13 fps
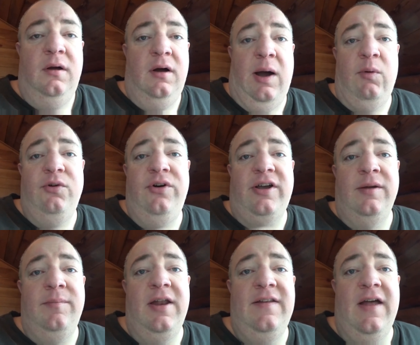I would
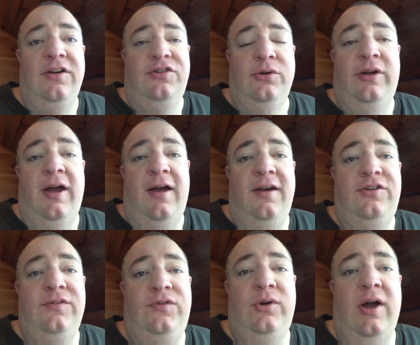recommend that too,
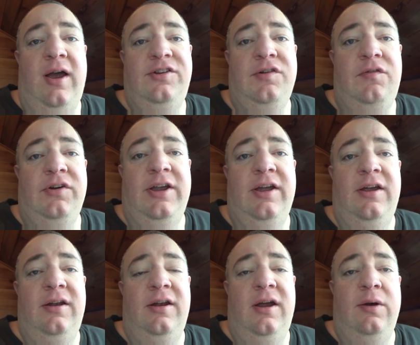guys. If you guys ever
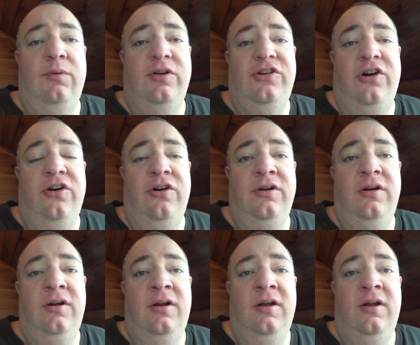get a return